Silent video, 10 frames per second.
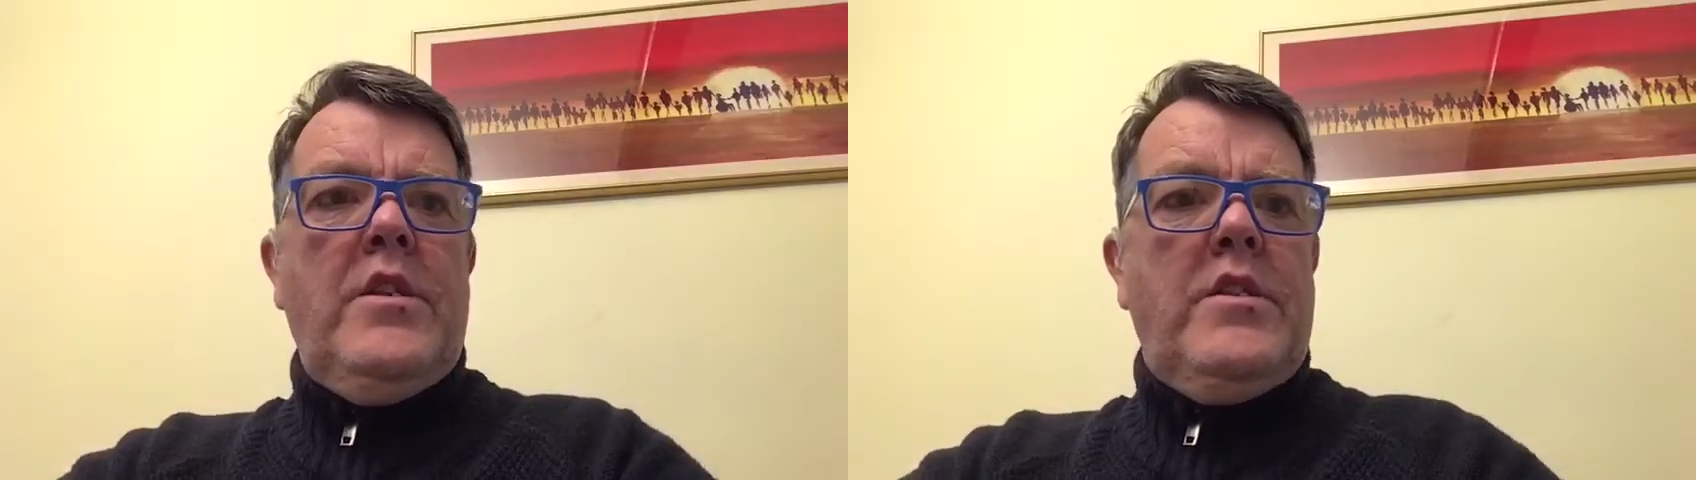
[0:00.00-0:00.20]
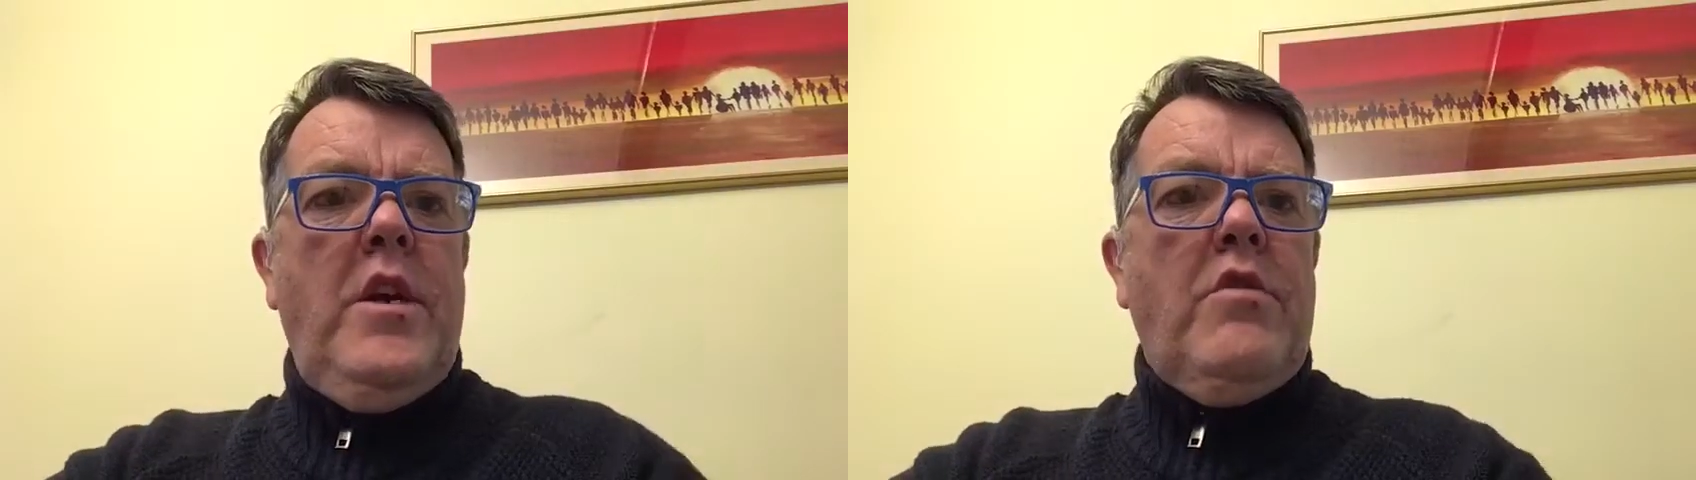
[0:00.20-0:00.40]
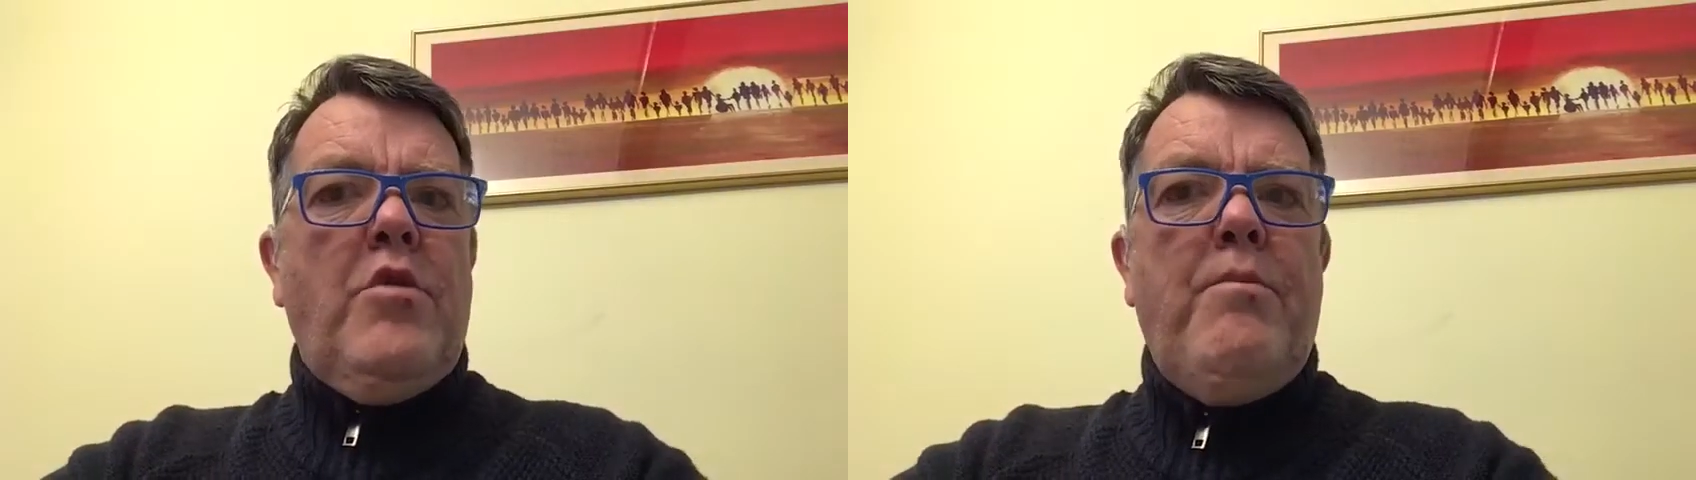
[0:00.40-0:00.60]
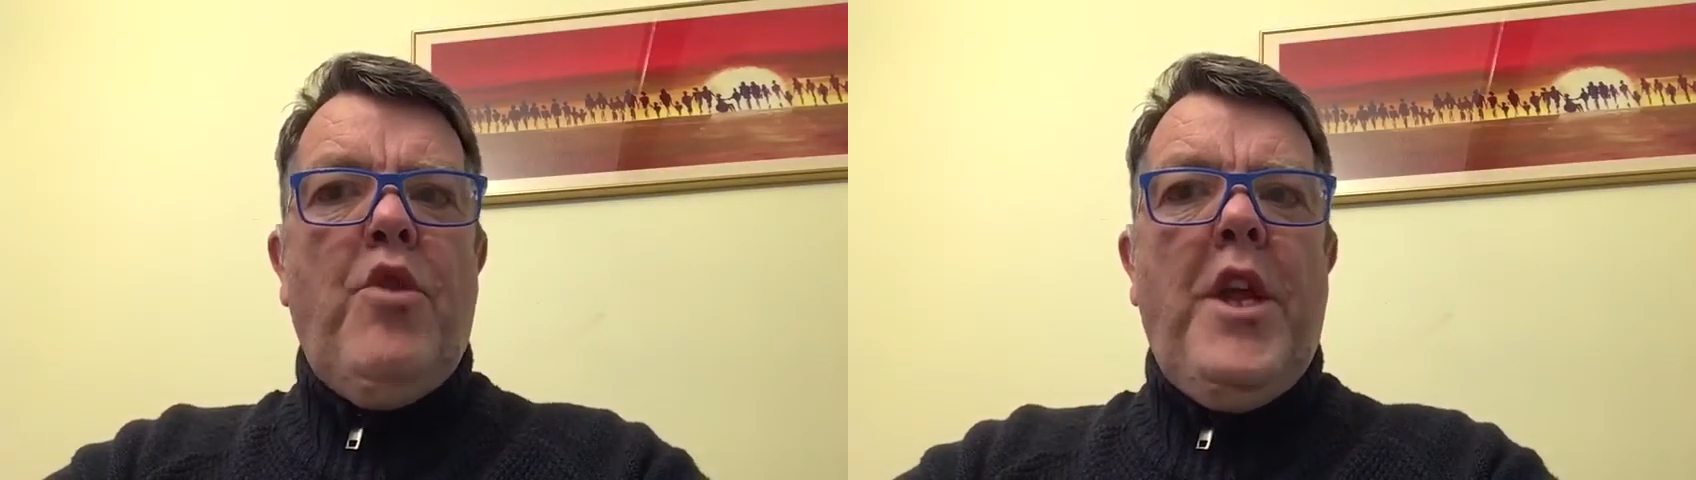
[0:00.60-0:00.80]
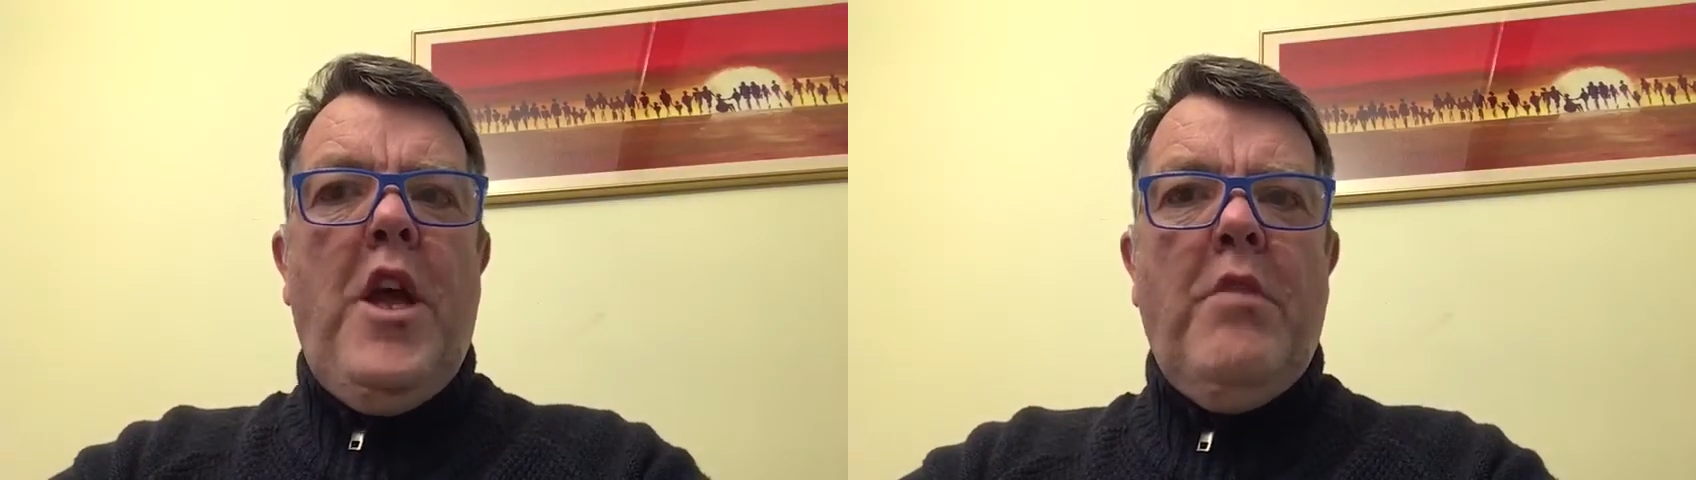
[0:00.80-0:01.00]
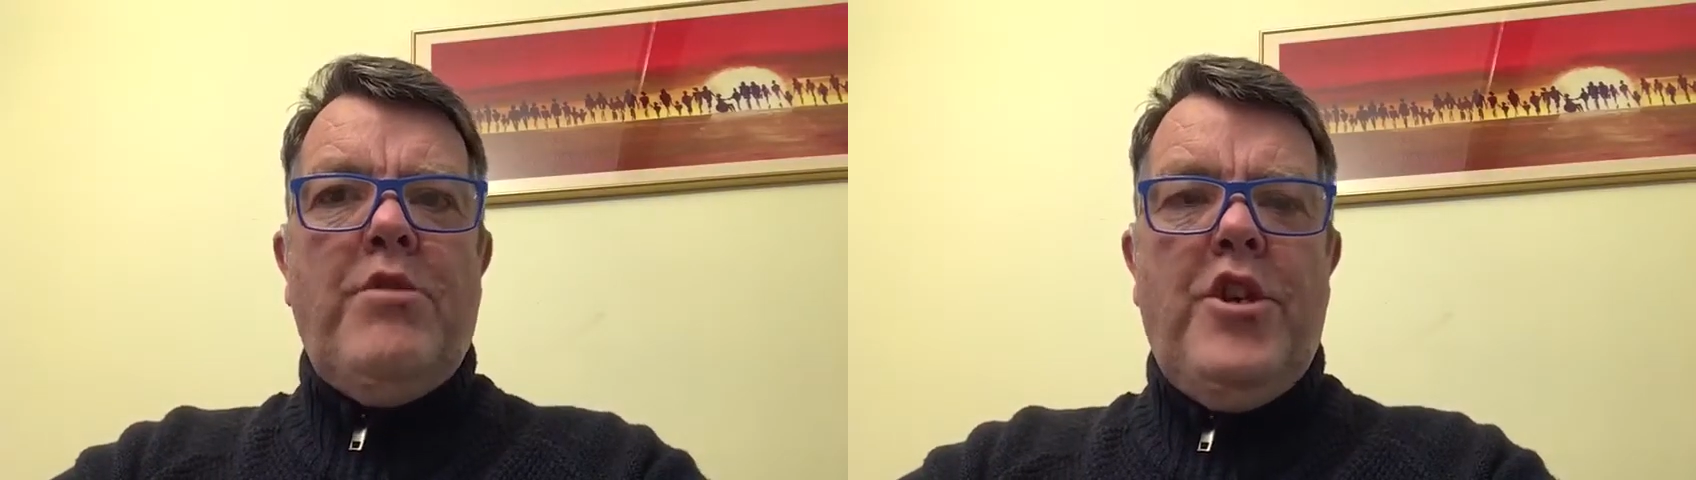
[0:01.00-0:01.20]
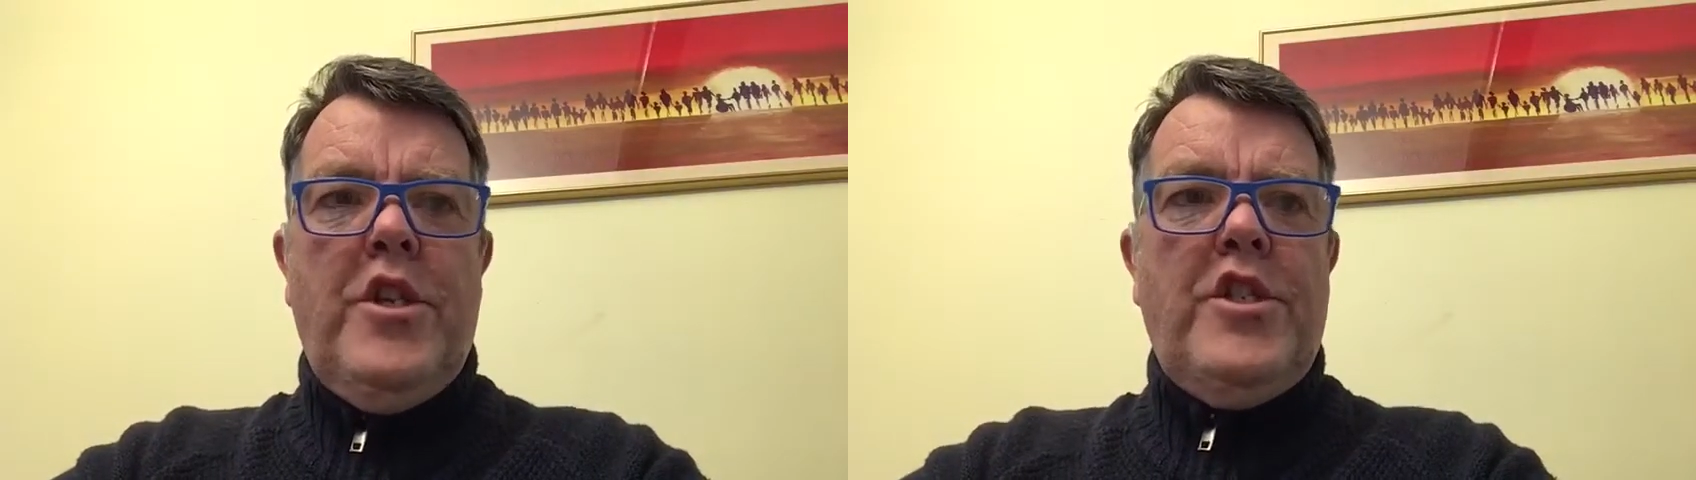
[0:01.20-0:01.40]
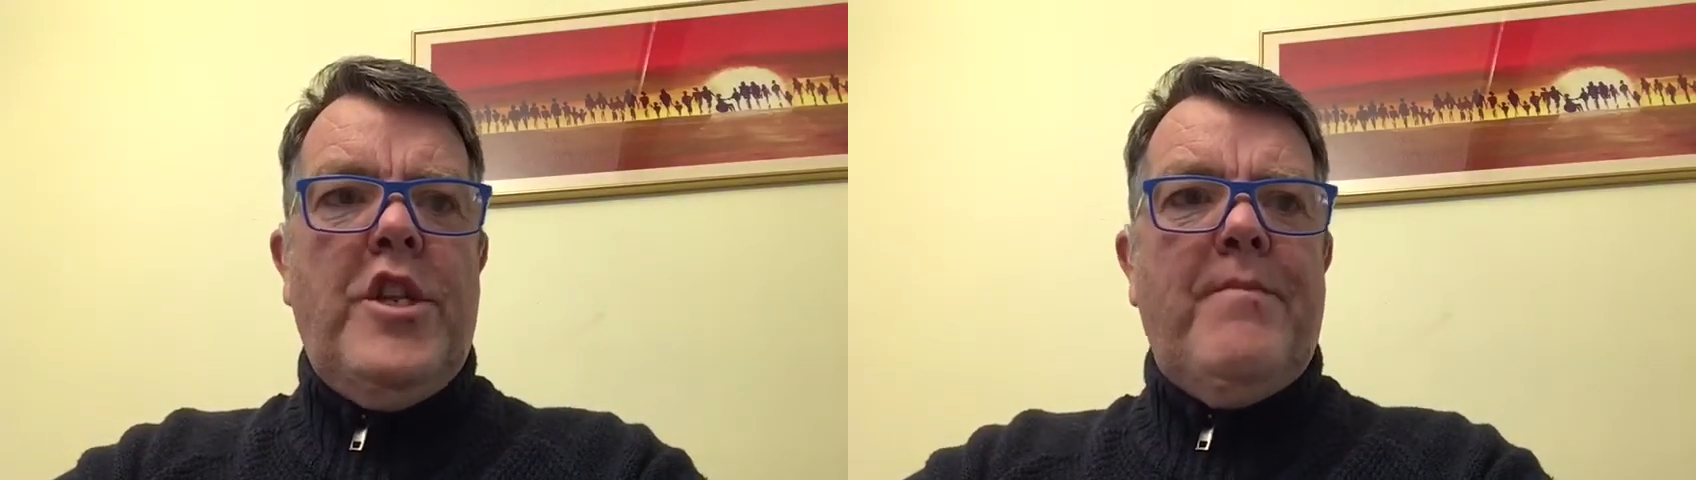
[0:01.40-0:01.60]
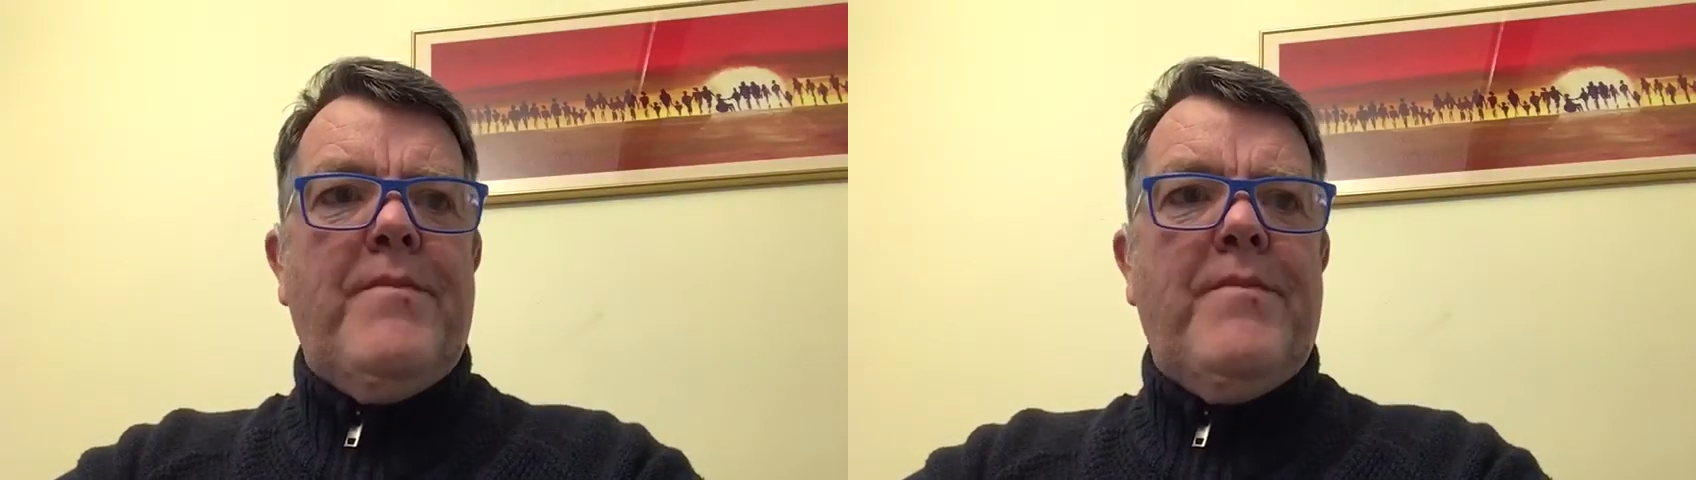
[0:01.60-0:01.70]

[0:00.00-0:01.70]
So, good morning, Hope Church.